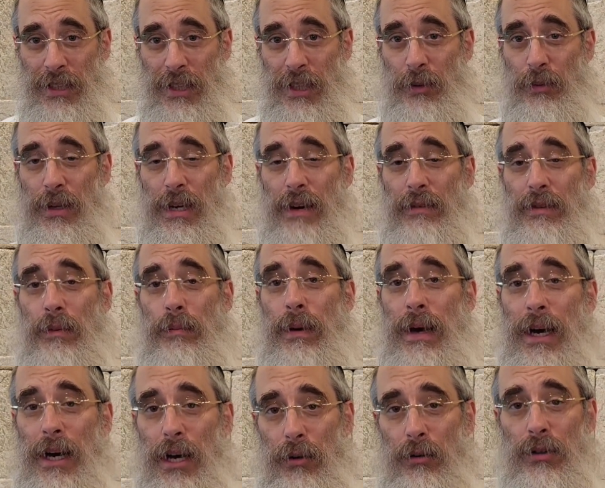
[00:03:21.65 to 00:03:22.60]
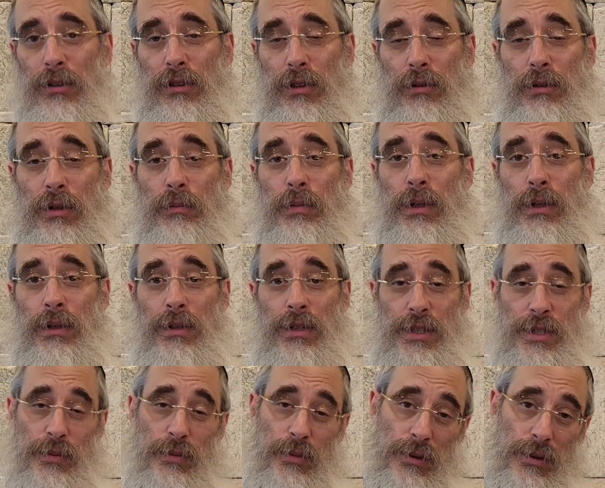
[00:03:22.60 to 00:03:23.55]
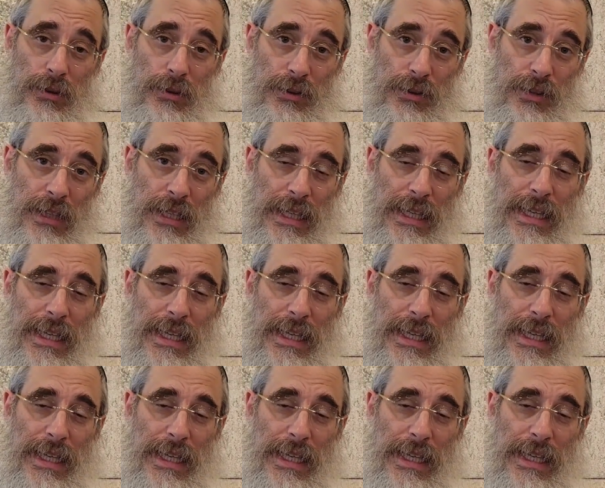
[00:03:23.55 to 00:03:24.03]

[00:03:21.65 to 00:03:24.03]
We have the power to rebuild this world.